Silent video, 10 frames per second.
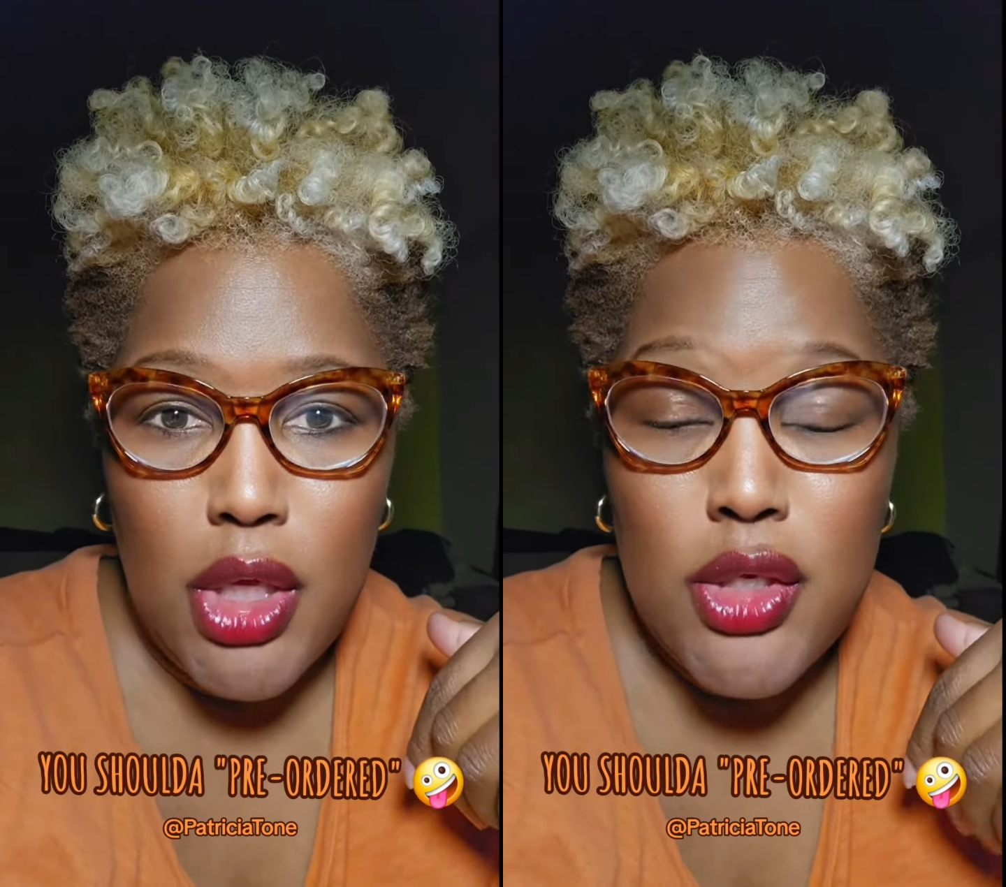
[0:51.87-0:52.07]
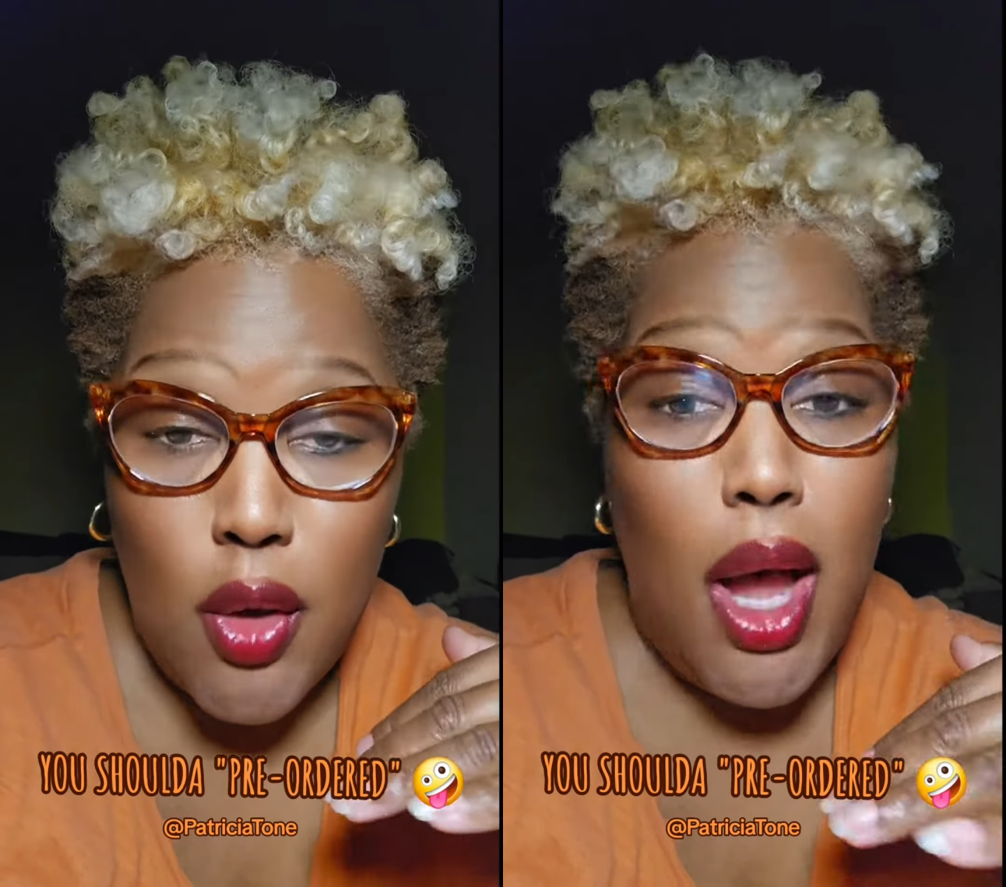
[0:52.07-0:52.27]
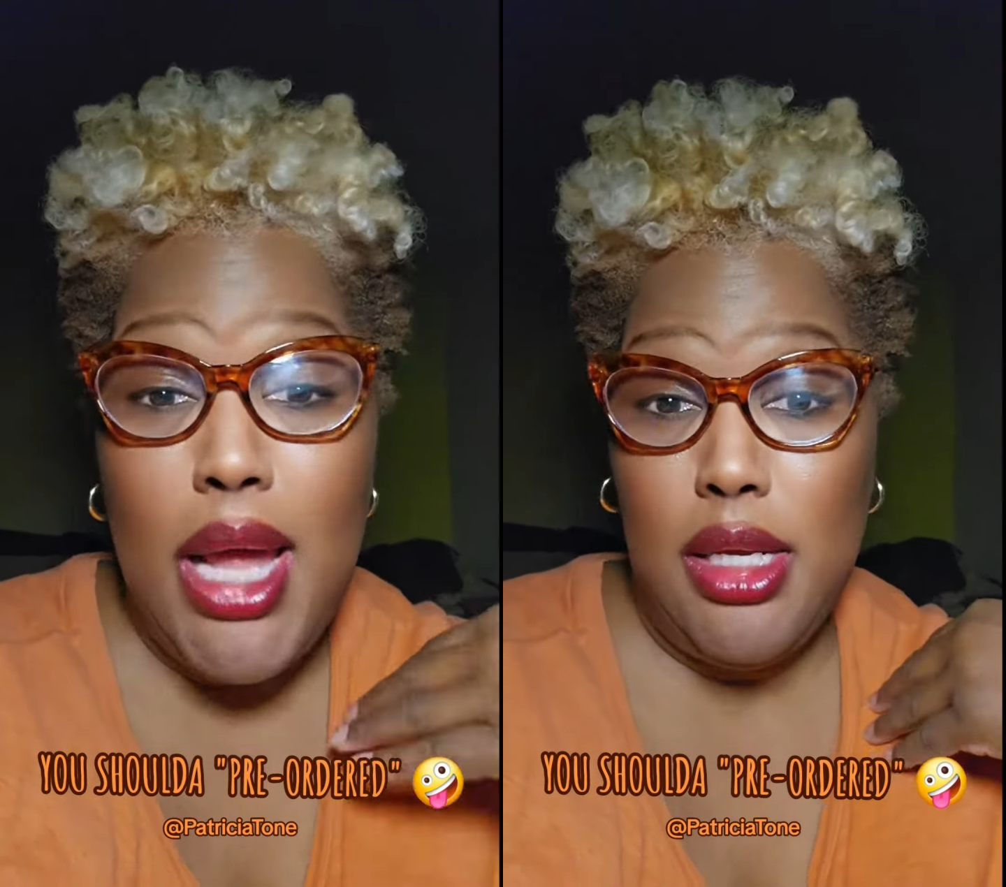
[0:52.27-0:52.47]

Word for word: So I